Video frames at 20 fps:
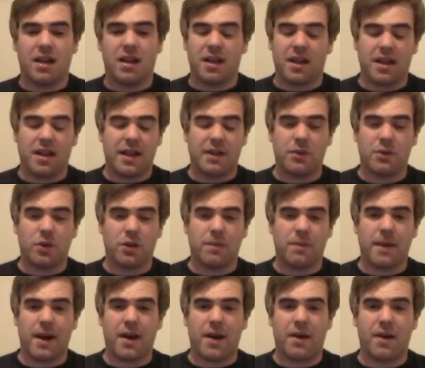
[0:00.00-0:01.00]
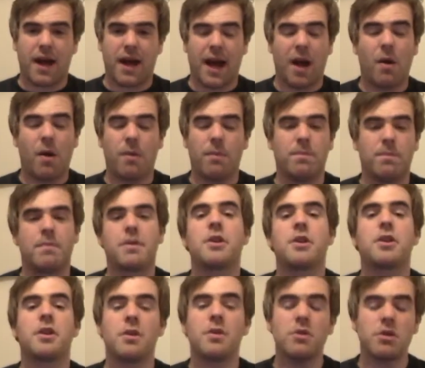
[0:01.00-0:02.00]
They talked about how
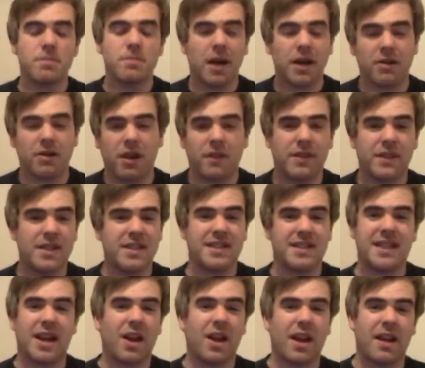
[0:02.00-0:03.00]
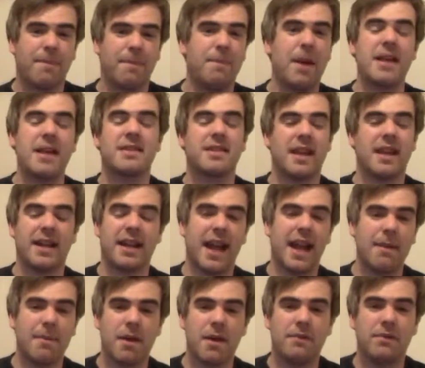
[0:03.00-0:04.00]
huge Minecraft is. It's now like the best-selling
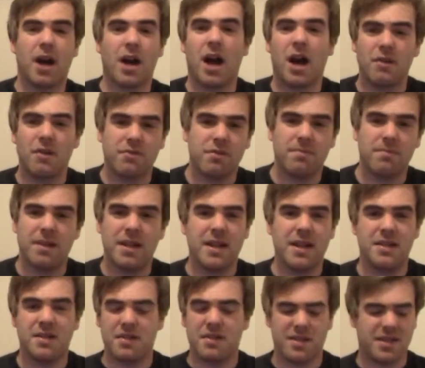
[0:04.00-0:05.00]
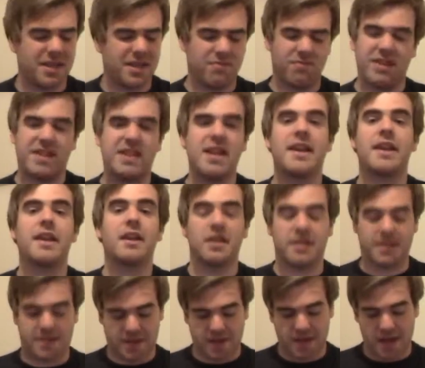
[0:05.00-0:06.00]
game, over 100 million units. It's
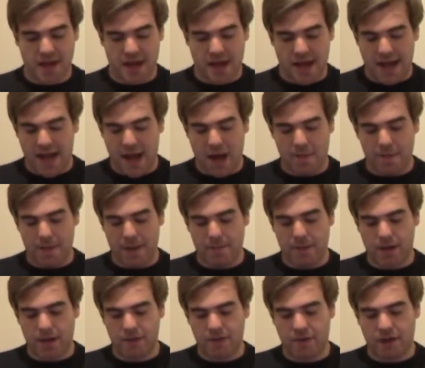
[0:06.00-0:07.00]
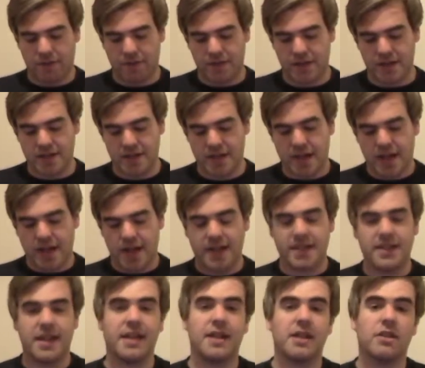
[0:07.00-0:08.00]
ridiculous how big Minecraft is. They
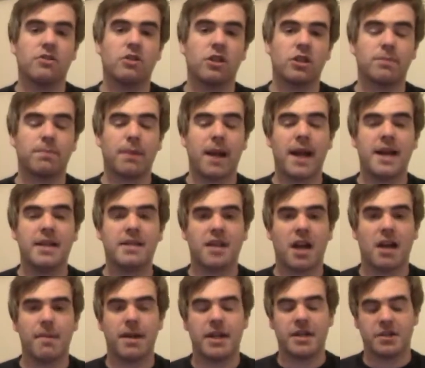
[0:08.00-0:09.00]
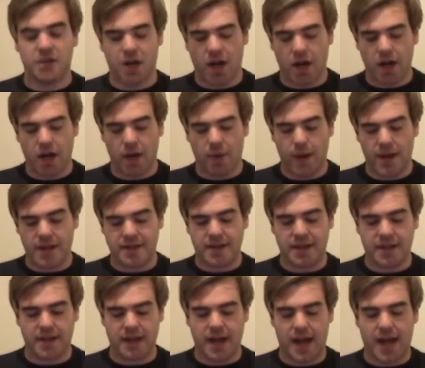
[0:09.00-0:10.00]
said that cross-play is coming to iOS
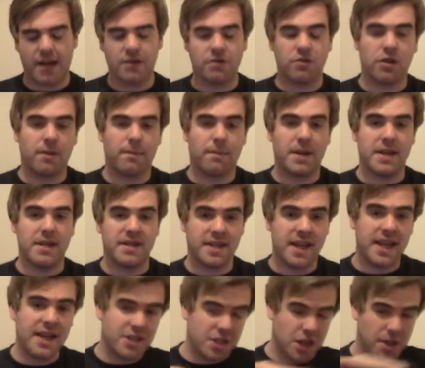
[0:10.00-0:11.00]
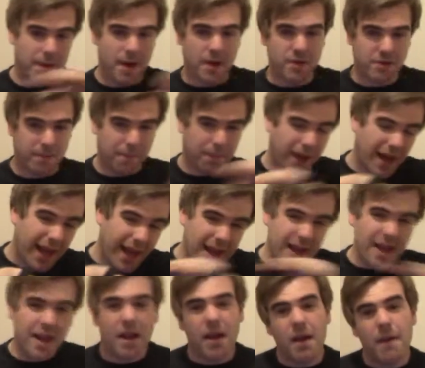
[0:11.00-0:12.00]
and Android and PC, so you'll be able to
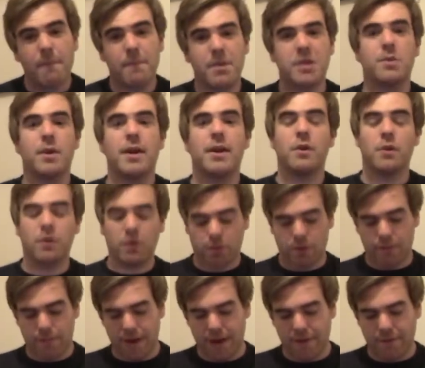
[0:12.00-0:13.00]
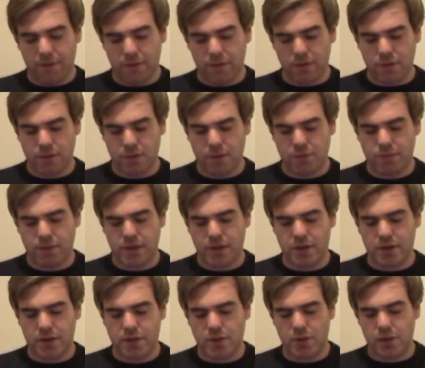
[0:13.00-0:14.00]
play between all 3 platforms, which is pretty
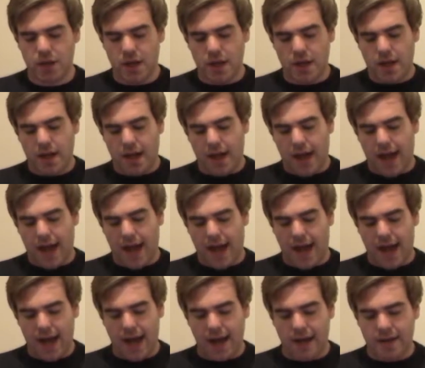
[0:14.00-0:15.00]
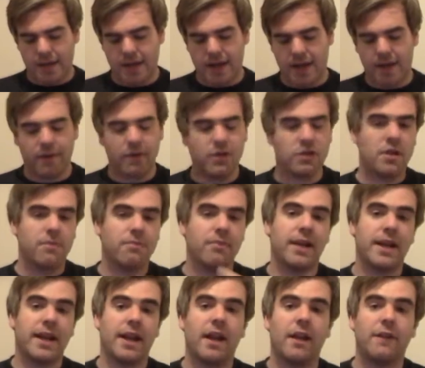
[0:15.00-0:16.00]
cool. And they're also
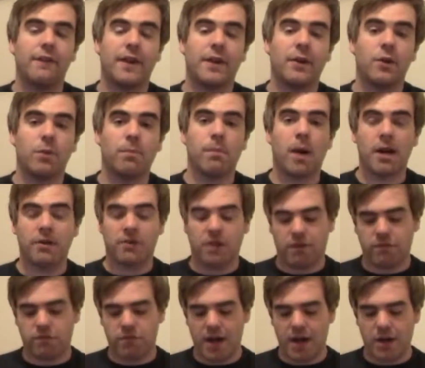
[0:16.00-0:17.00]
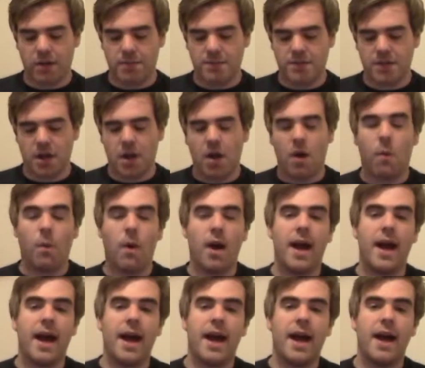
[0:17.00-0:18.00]
bringing in this thing called Minecraft Realms,
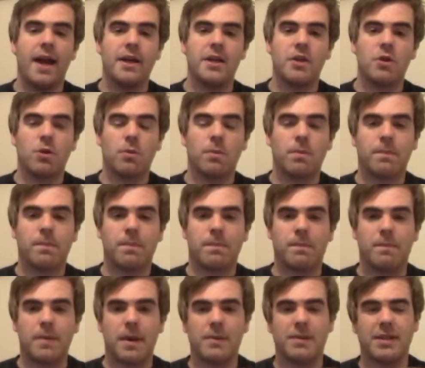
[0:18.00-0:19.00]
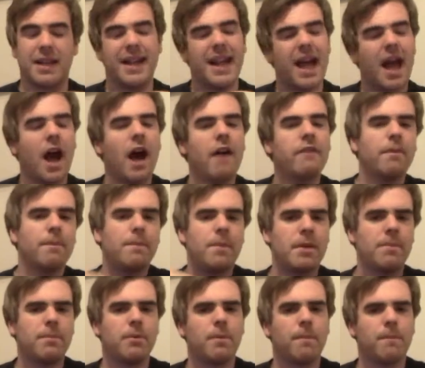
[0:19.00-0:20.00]
where you'll be able to let other
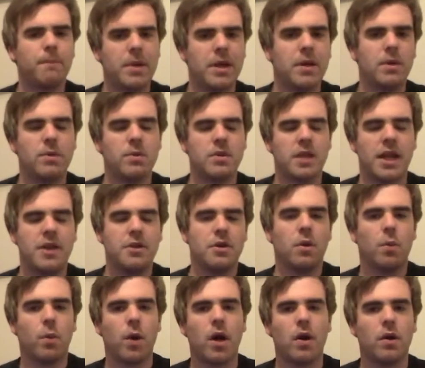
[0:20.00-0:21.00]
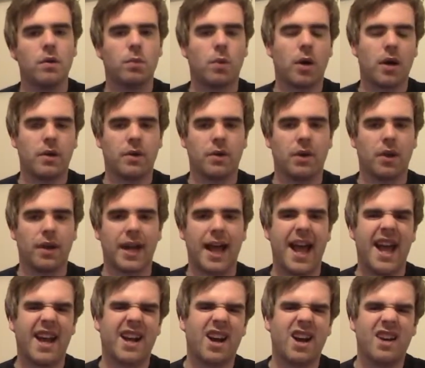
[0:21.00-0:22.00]
people build in your world while you're not
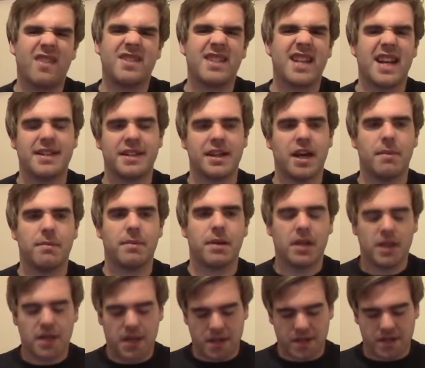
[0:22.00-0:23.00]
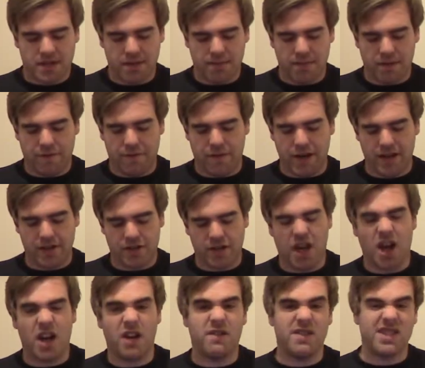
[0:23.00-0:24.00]
there, kind of setting up similar things,
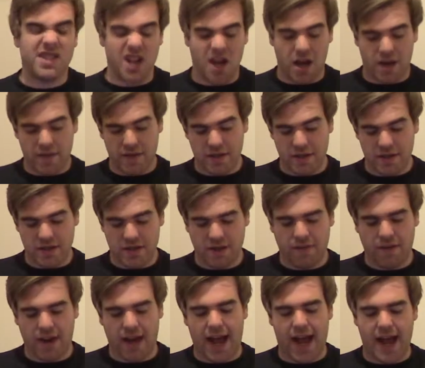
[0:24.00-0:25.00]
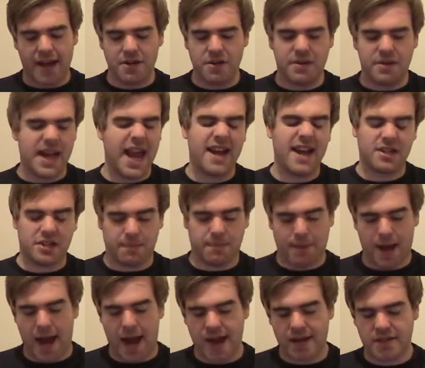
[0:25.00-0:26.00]
kind of servers and stuff like that. And new texture
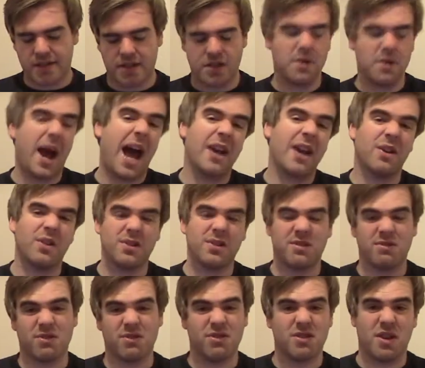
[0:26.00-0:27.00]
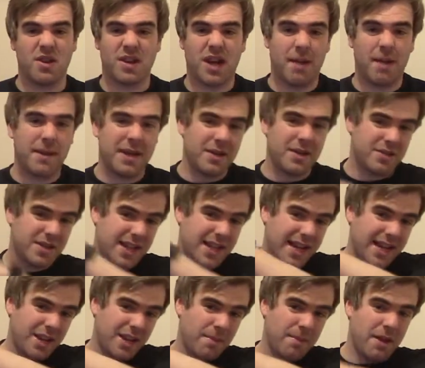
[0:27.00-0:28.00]
packs and new add-ons are also coming. You'll
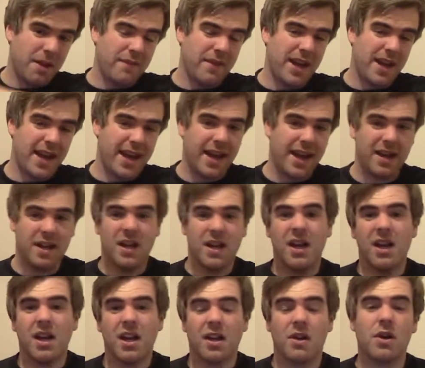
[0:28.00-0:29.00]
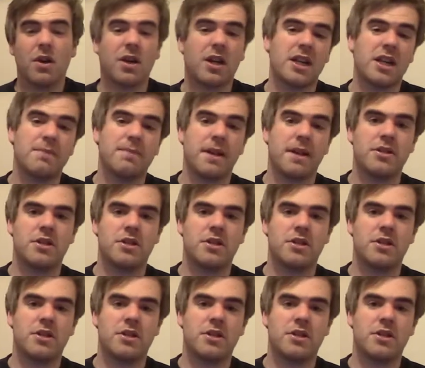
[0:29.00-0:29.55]
see a little bit of it here. Not going to spend